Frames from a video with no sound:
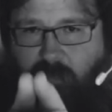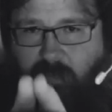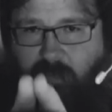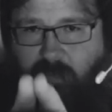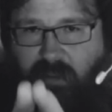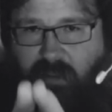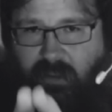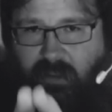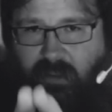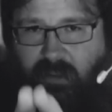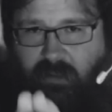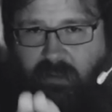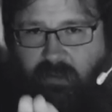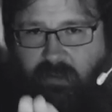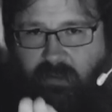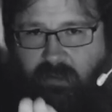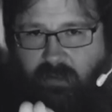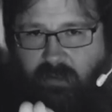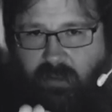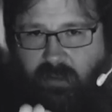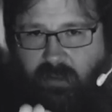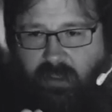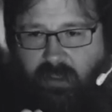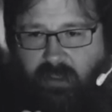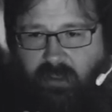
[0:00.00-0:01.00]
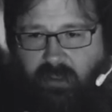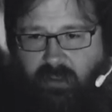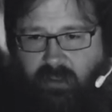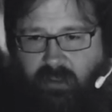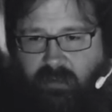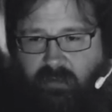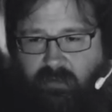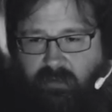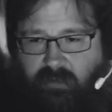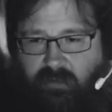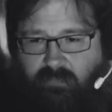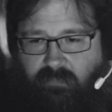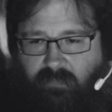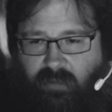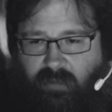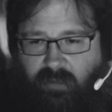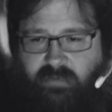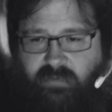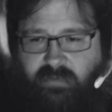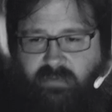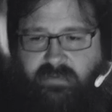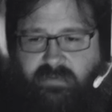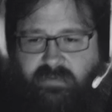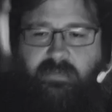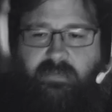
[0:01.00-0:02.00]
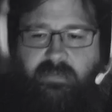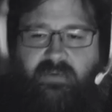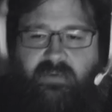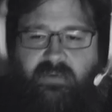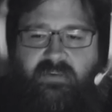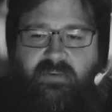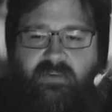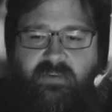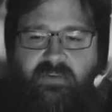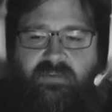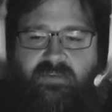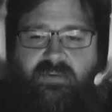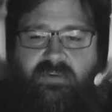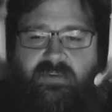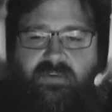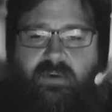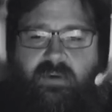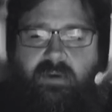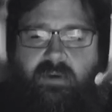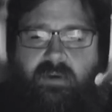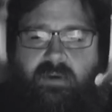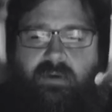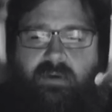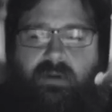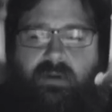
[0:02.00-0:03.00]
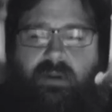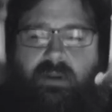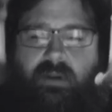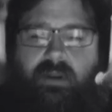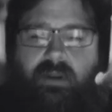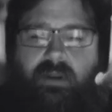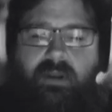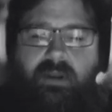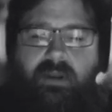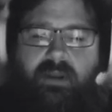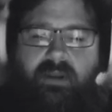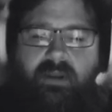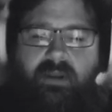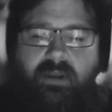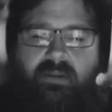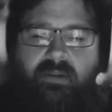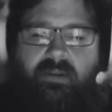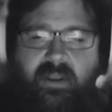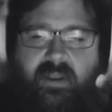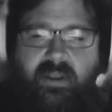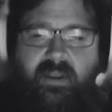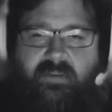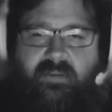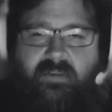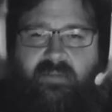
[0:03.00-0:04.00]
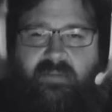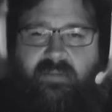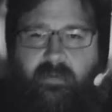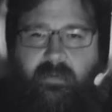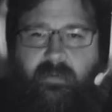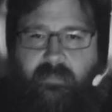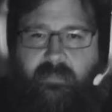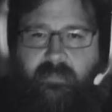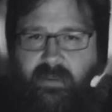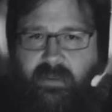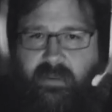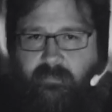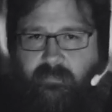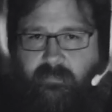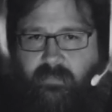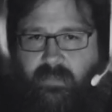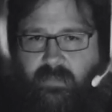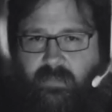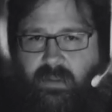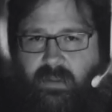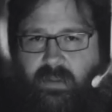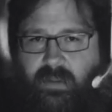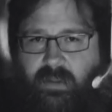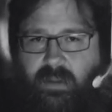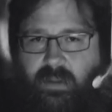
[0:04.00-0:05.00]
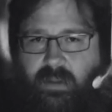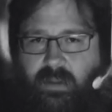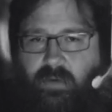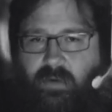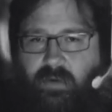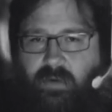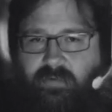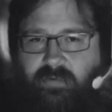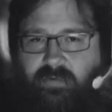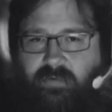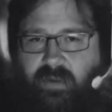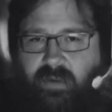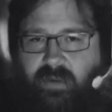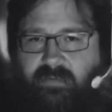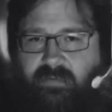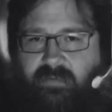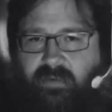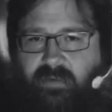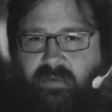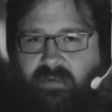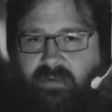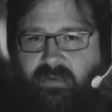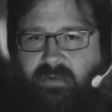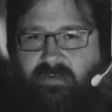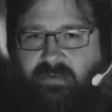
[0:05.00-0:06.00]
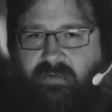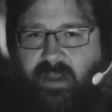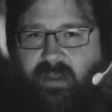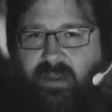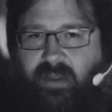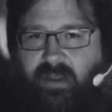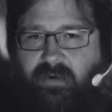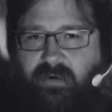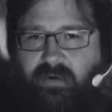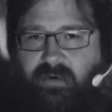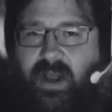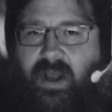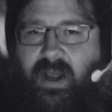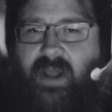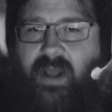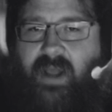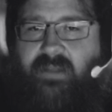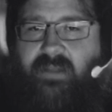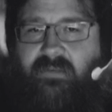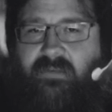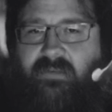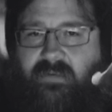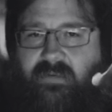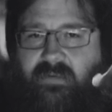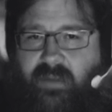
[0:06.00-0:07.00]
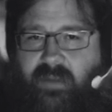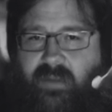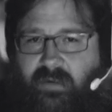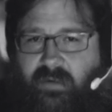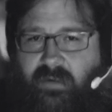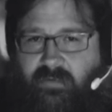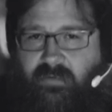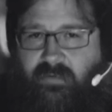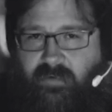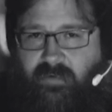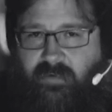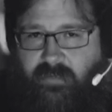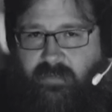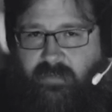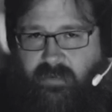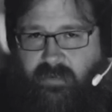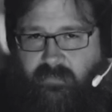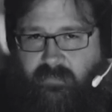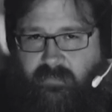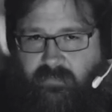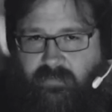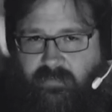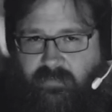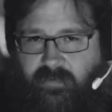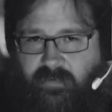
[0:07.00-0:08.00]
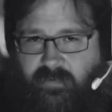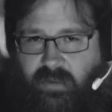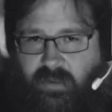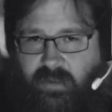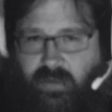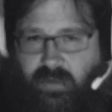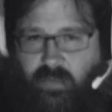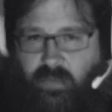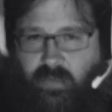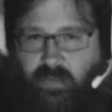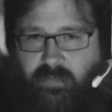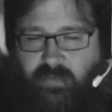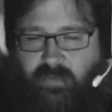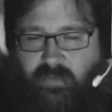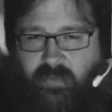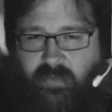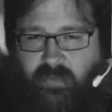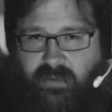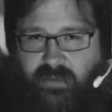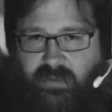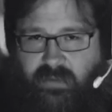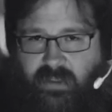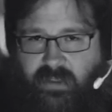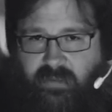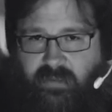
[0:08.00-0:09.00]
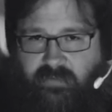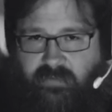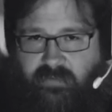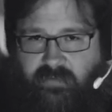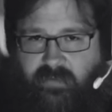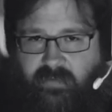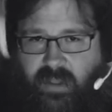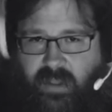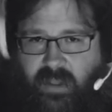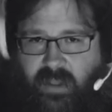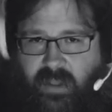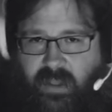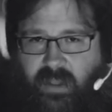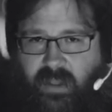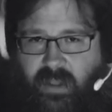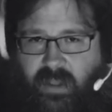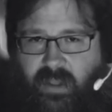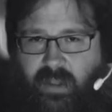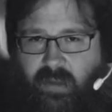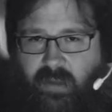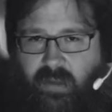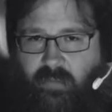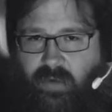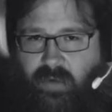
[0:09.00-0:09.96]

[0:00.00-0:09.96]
military position say something, you also have to listen to how they're not saying something so that you can read between the lines. And what I'm not hearing